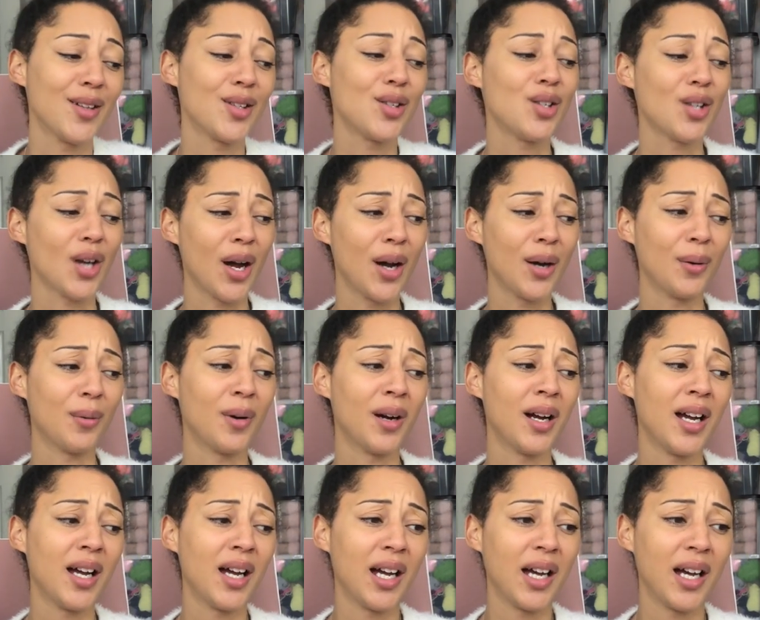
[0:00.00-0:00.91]
So
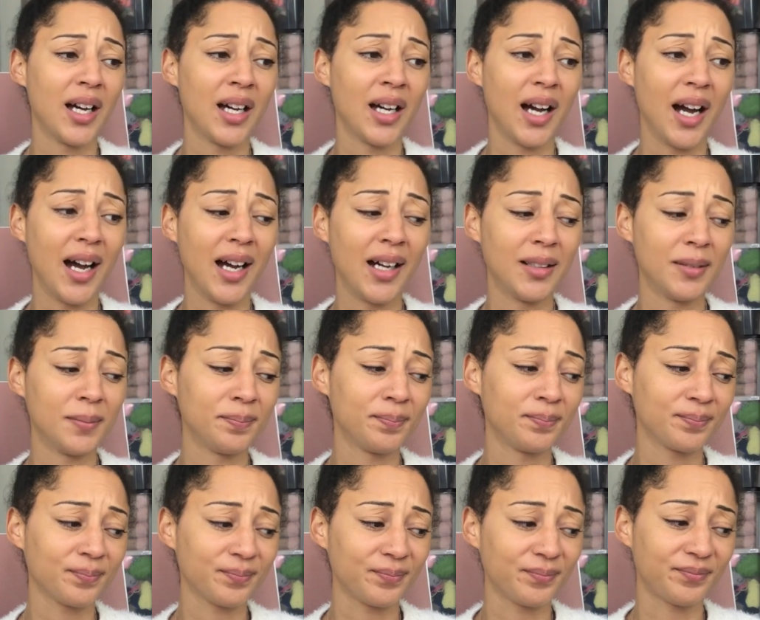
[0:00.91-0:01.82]

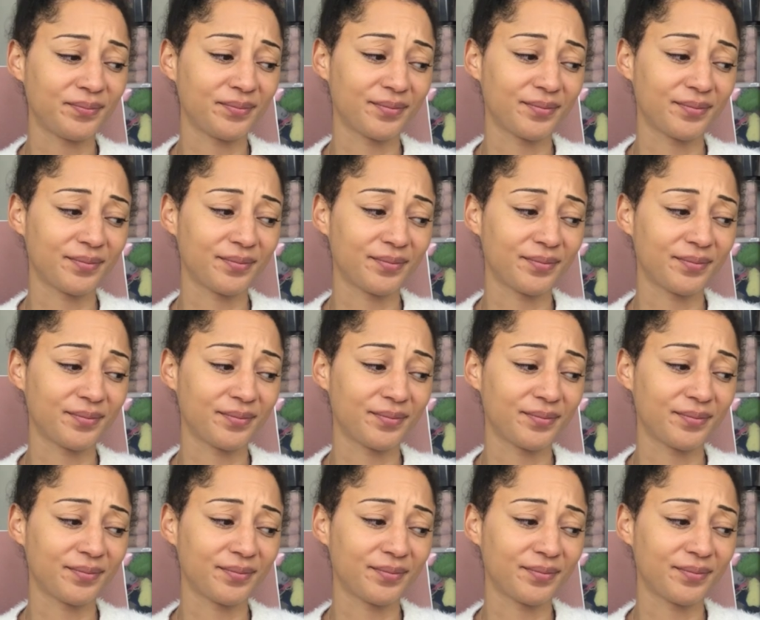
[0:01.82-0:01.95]
Um,